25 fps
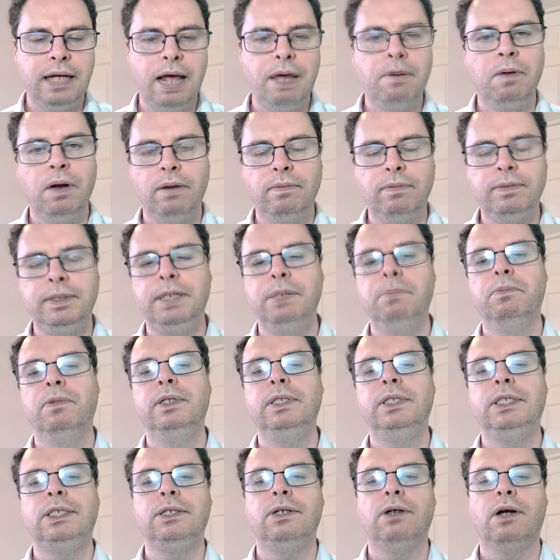Obviously,
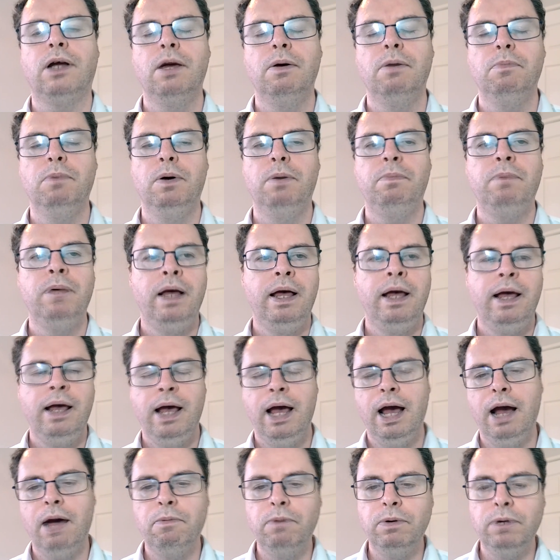Munster came up
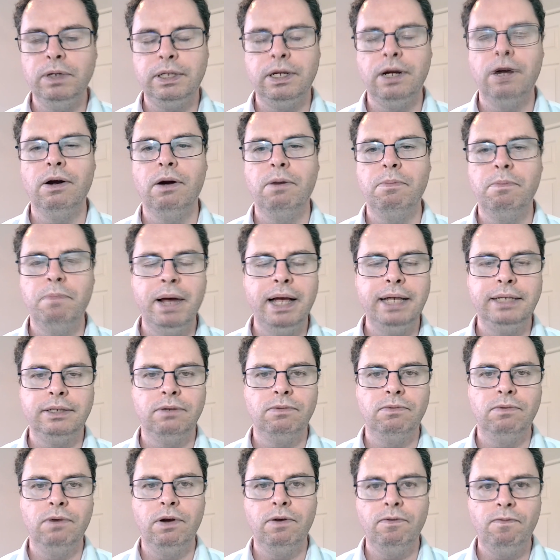with their amazing
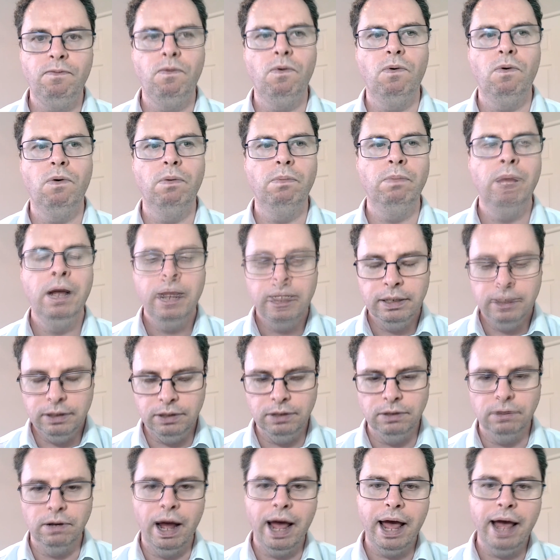run of form to
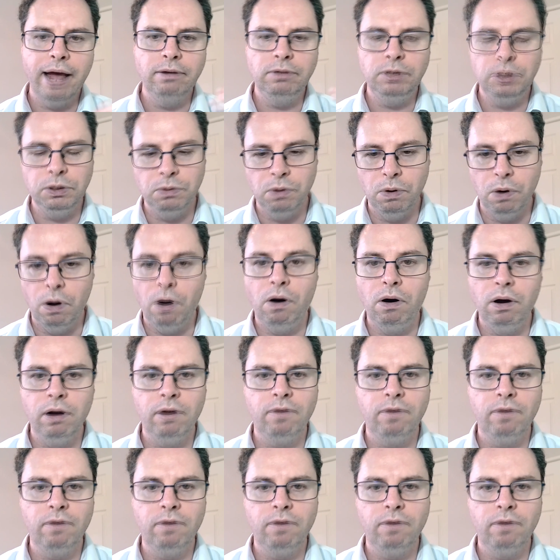outdo all of